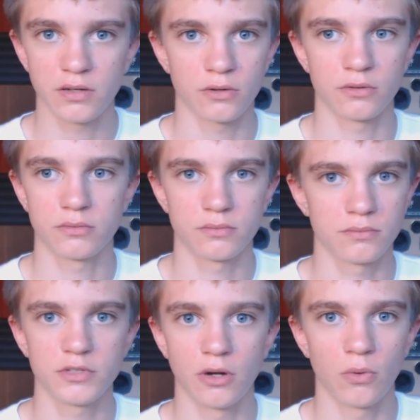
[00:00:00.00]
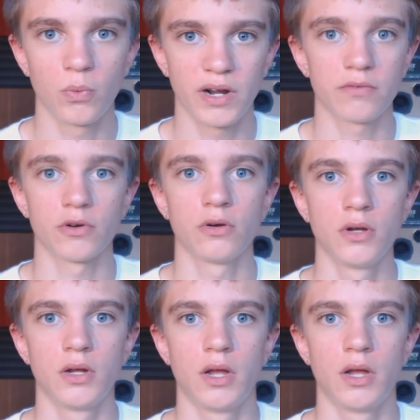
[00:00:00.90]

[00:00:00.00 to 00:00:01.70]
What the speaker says: or, you know, whatever,